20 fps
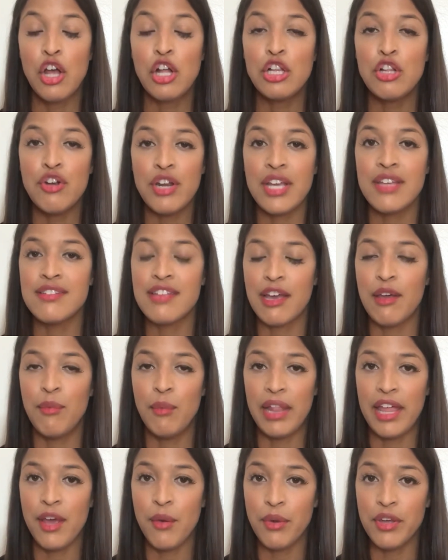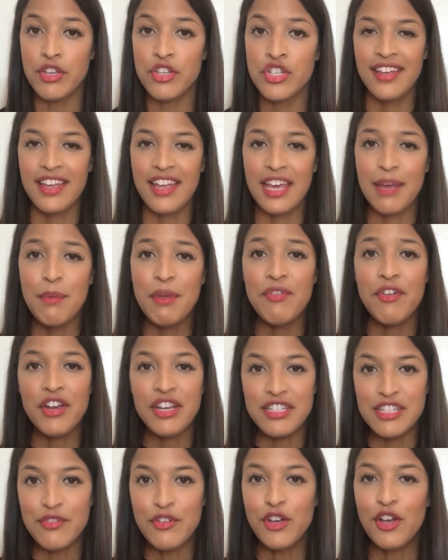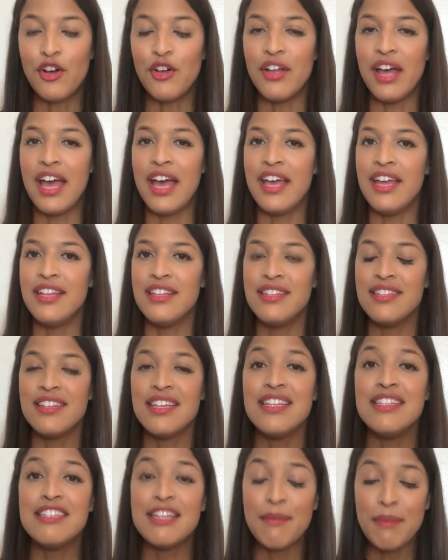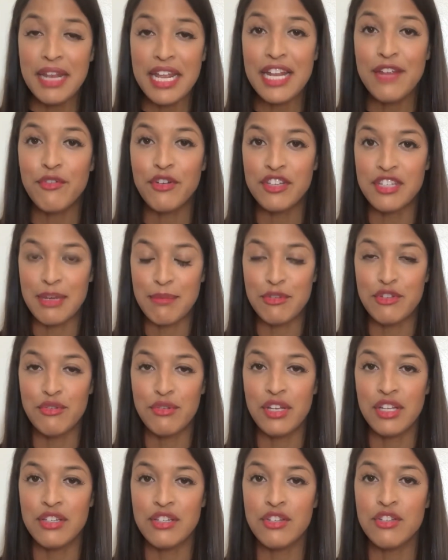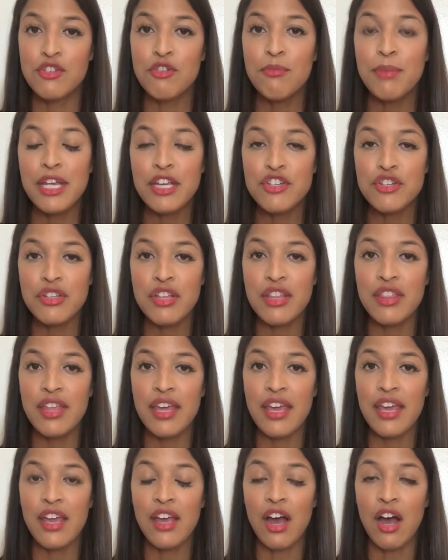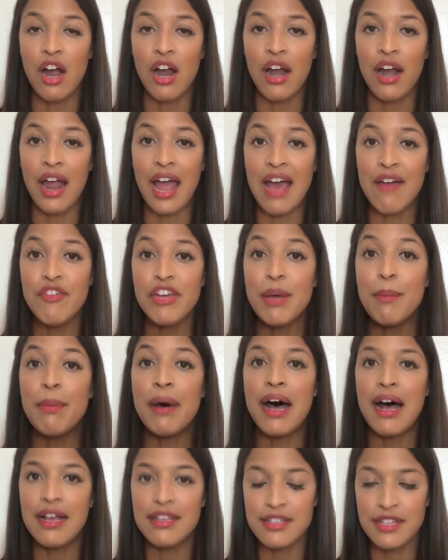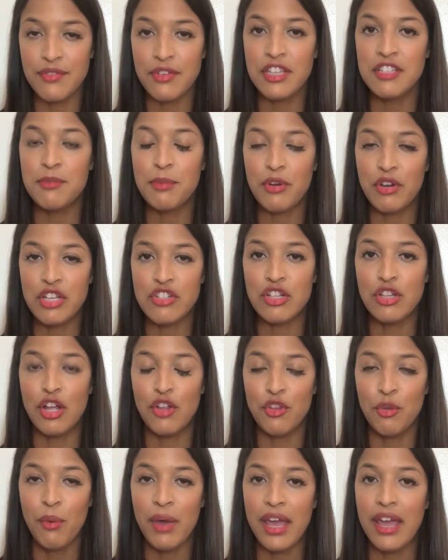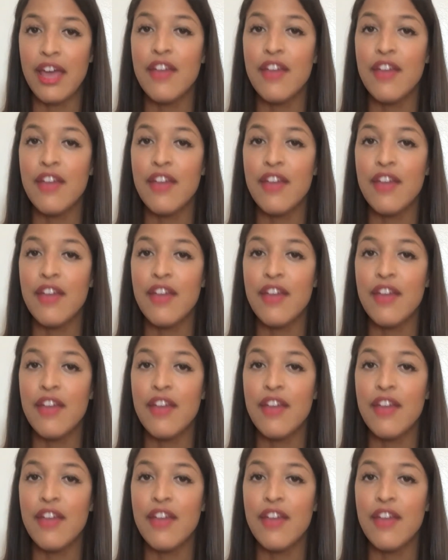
learning a second language. It can be very difficult and intimidating for some students, so make sure that they are having a positive experience along the way.